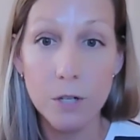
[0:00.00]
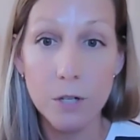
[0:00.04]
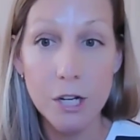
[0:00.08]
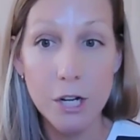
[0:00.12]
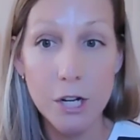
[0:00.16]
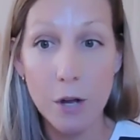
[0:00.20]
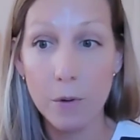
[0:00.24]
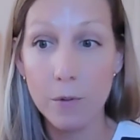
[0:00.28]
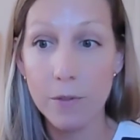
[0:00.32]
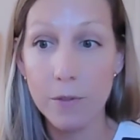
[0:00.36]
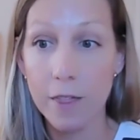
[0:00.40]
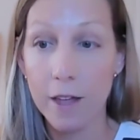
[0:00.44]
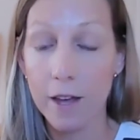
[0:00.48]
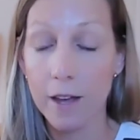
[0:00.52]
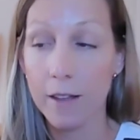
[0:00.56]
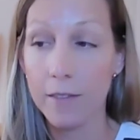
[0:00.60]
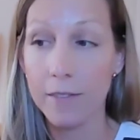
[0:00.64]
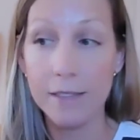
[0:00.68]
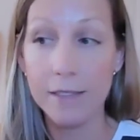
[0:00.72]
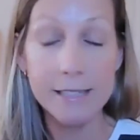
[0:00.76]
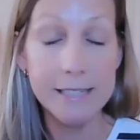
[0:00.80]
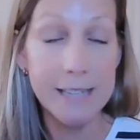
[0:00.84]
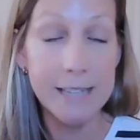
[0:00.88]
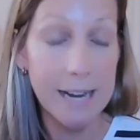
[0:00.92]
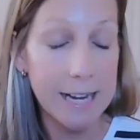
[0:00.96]

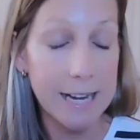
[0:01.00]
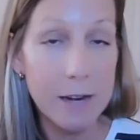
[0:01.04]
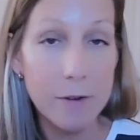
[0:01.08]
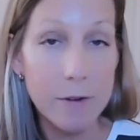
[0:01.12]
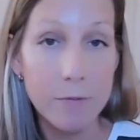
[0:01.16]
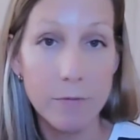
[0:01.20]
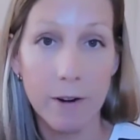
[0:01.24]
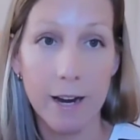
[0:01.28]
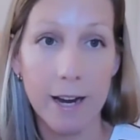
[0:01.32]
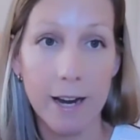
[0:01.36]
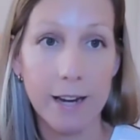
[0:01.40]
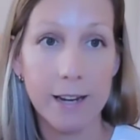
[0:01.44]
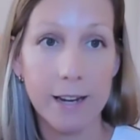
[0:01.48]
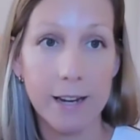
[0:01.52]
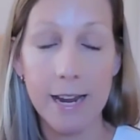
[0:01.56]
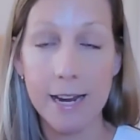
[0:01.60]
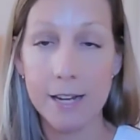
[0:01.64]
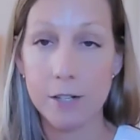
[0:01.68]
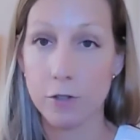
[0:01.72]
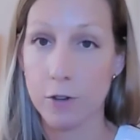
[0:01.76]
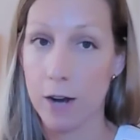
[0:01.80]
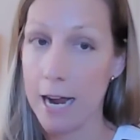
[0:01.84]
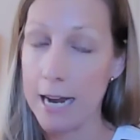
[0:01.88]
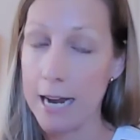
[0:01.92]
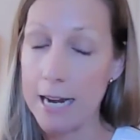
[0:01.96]
the dating ring
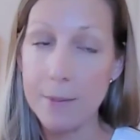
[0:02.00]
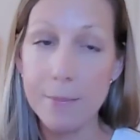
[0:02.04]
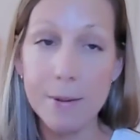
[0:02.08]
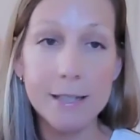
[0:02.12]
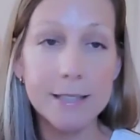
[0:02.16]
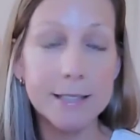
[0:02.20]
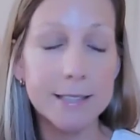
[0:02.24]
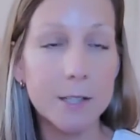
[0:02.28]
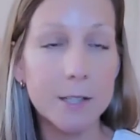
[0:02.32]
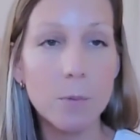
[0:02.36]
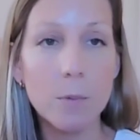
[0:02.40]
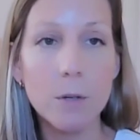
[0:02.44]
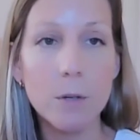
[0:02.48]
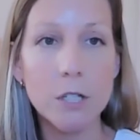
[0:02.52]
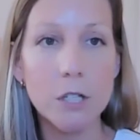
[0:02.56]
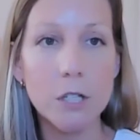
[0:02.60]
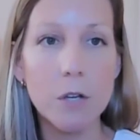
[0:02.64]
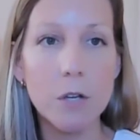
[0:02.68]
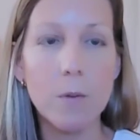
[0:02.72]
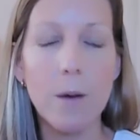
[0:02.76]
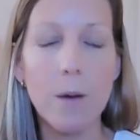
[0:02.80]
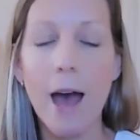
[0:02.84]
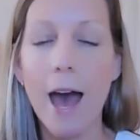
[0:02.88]
and trying to meet someone new?